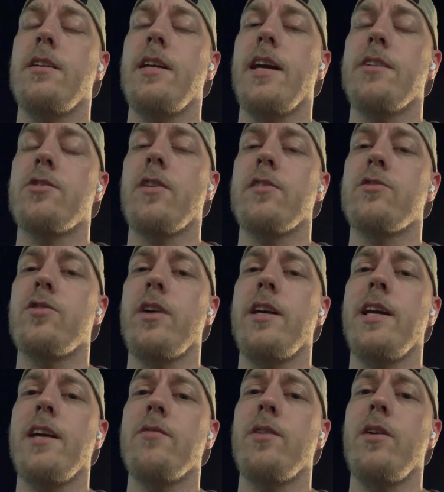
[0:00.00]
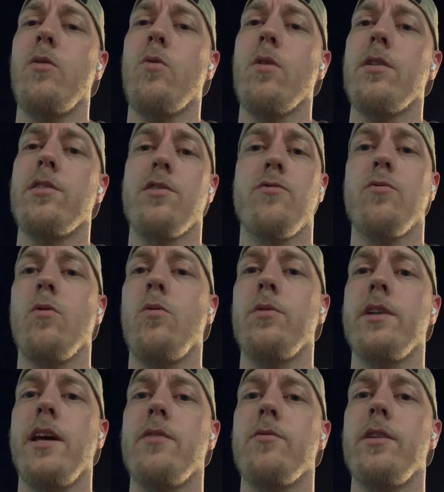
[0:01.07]
try and trade Henry, or I just roll
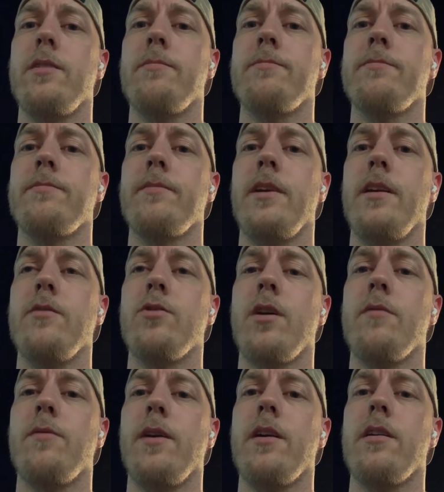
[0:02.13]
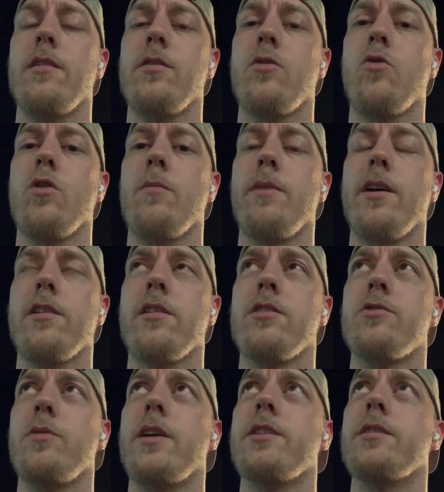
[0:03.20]
with Henry and try and find another quarterback
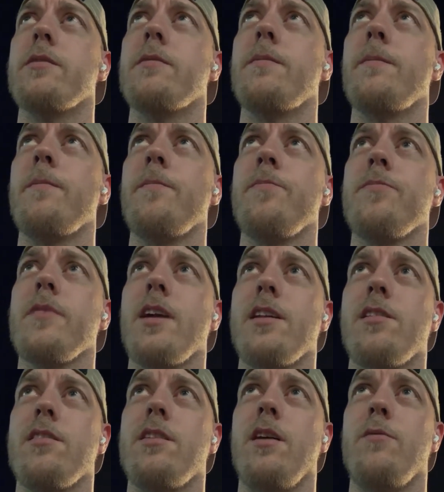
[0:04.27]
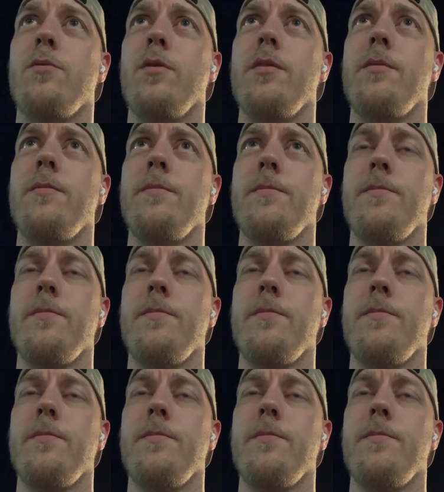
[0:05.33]
situation. That's a tough one.